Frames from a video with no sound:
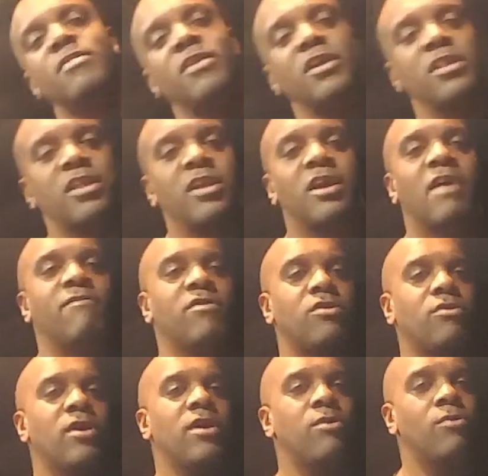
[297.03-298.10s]
Ding ding, have a
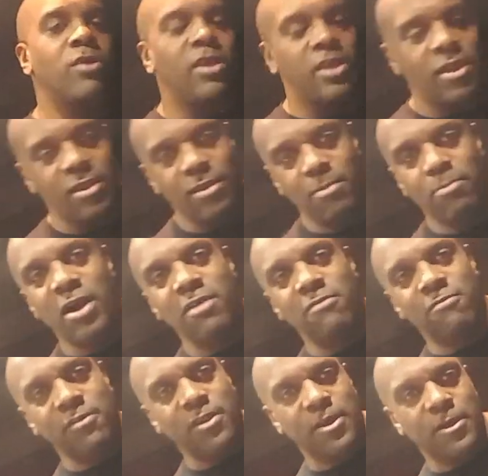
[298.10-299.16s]
great week.
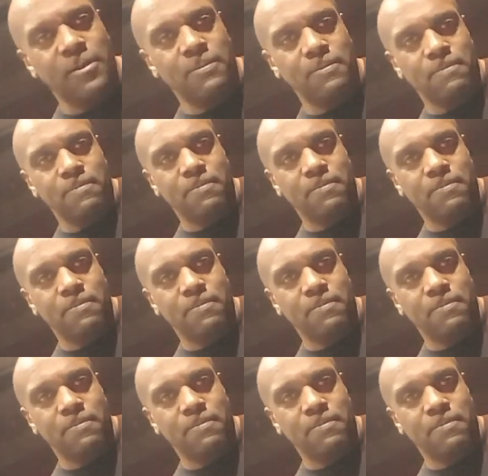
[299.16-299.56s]
Bye for now.